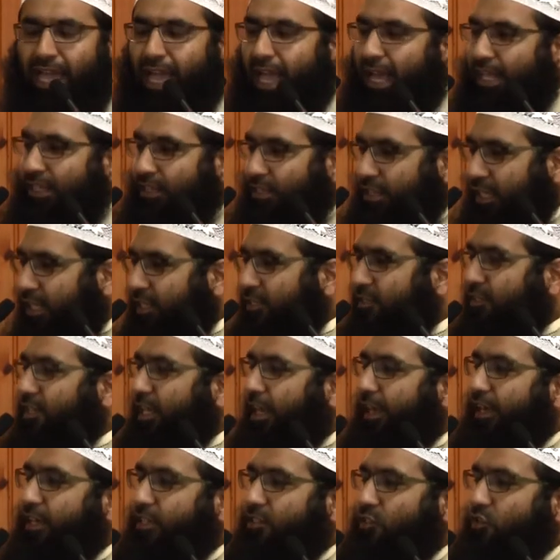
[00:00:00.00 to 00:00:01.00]
And this
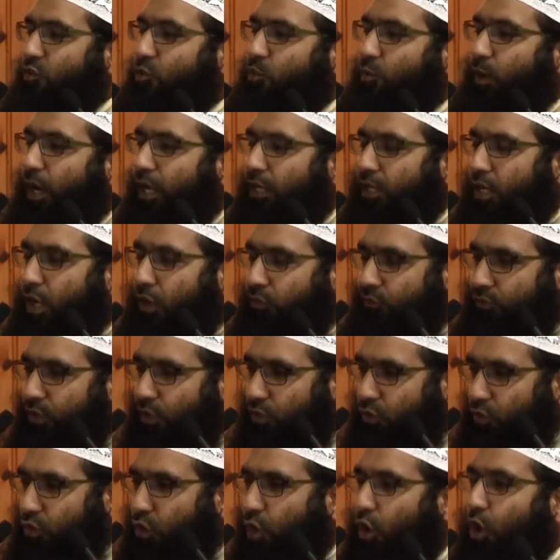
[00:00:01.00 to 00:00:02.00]
is one of
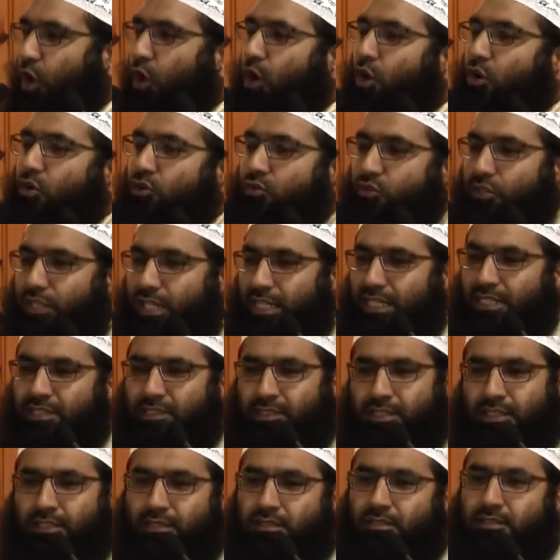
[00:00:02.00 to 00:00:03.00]
the core
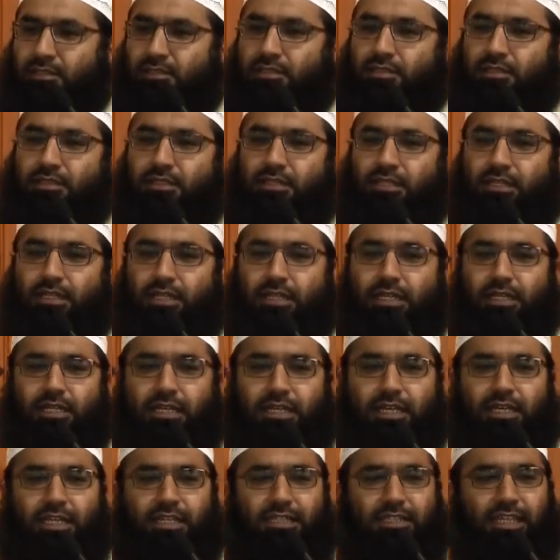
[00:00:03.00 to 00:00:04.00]
reasons
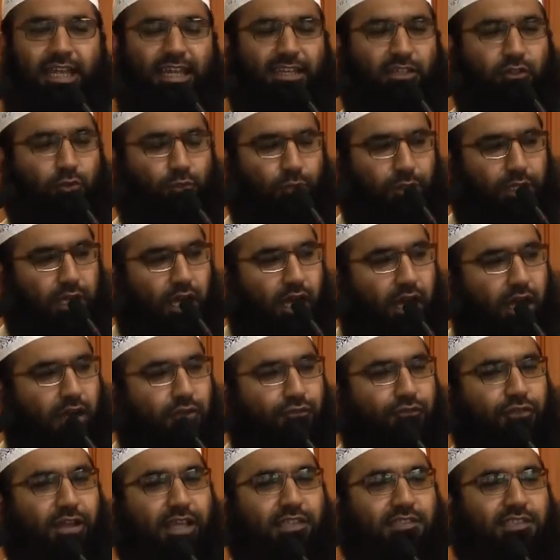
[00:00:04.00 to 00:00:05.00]
that we
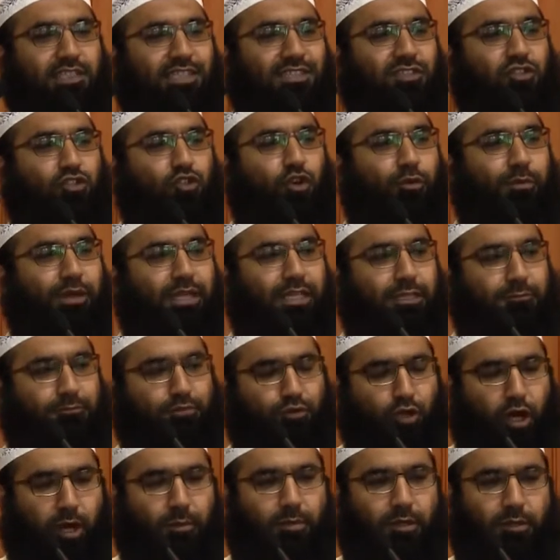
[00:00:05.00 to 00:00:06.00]
are facing so many
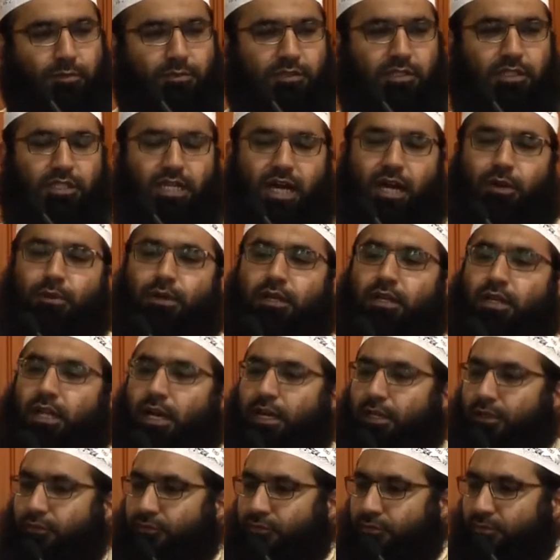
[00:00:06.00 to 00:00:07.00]
problems in our
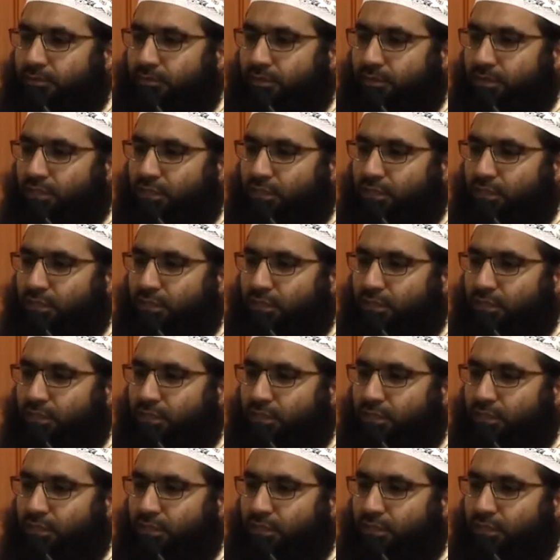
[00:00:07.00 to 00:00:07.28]
life.